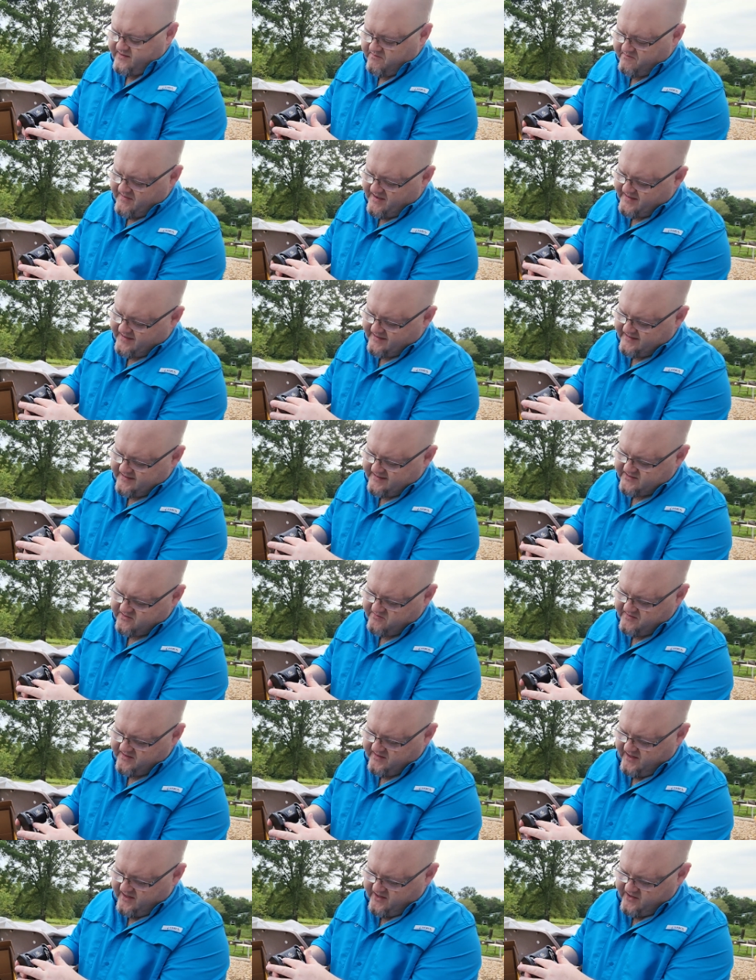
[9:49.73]
the
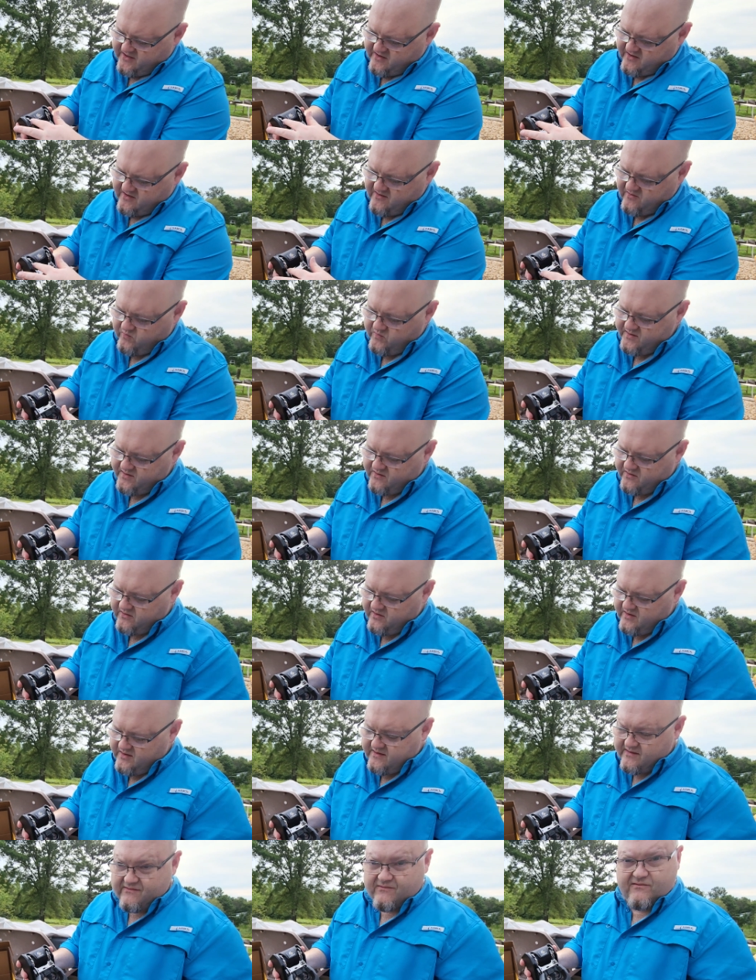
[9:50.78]
mechanism in here will
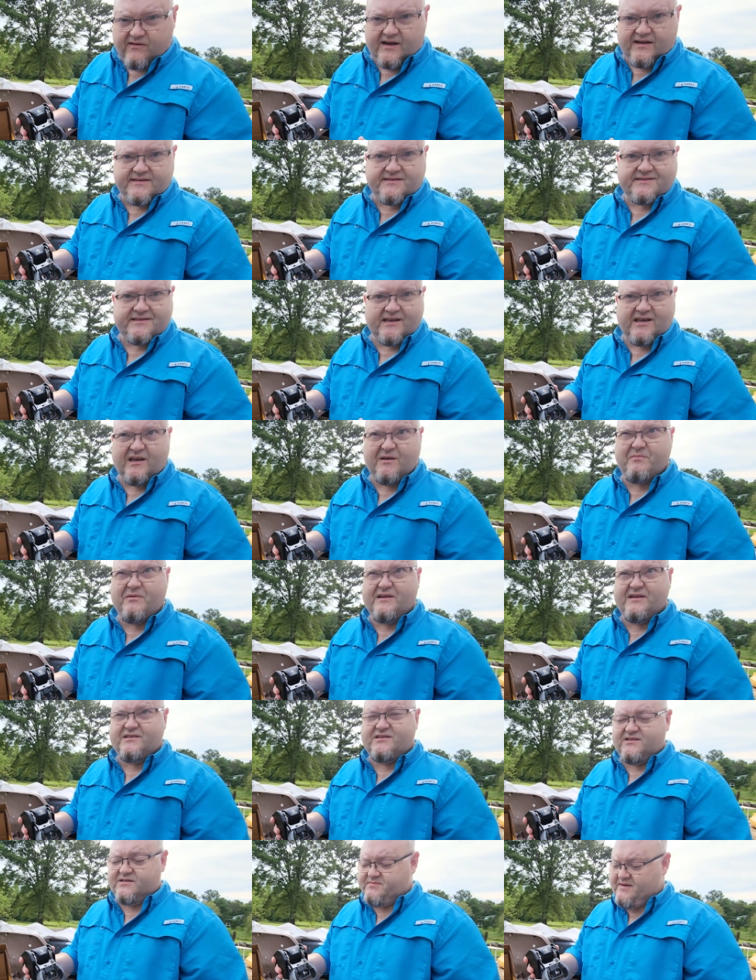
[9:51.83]
rust up
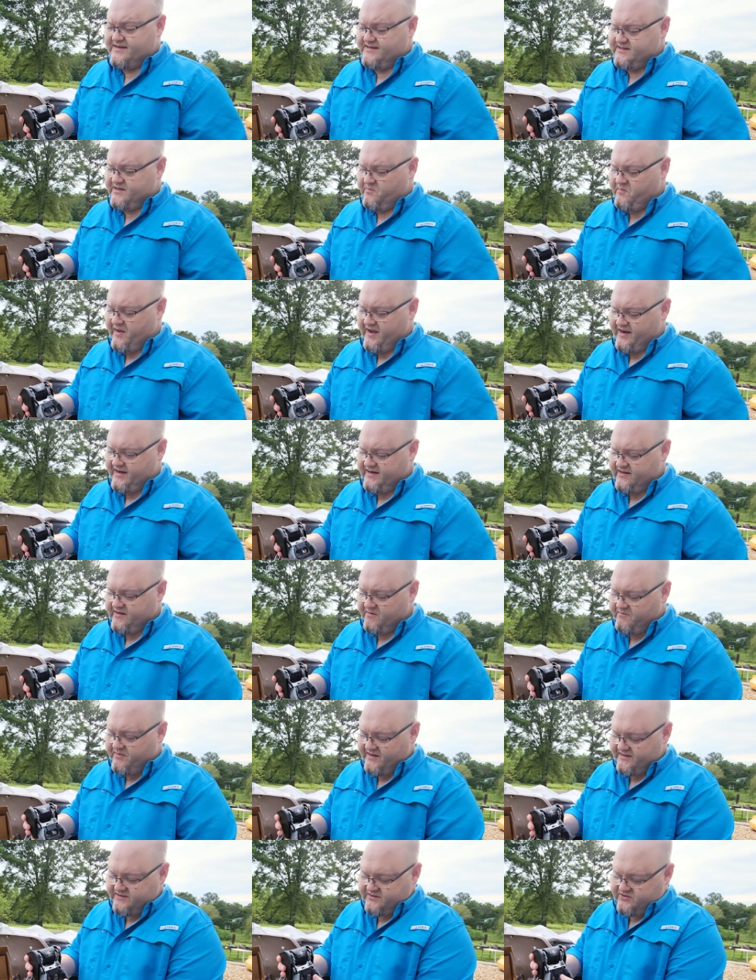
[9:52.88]
and it just makes it a pain in the
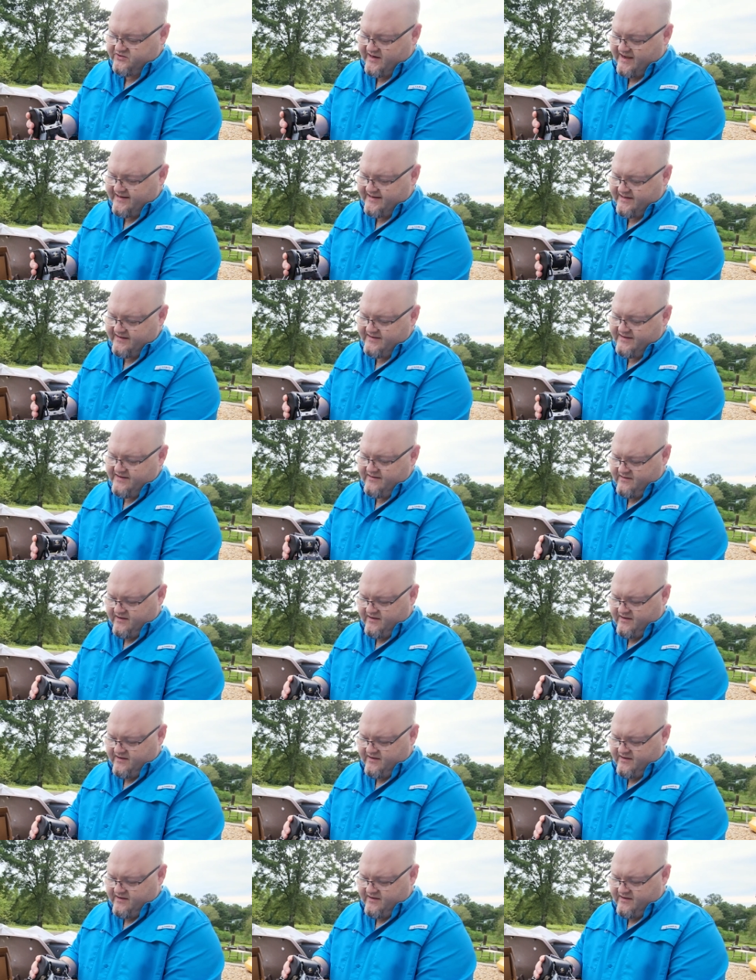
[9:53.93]
butt to try to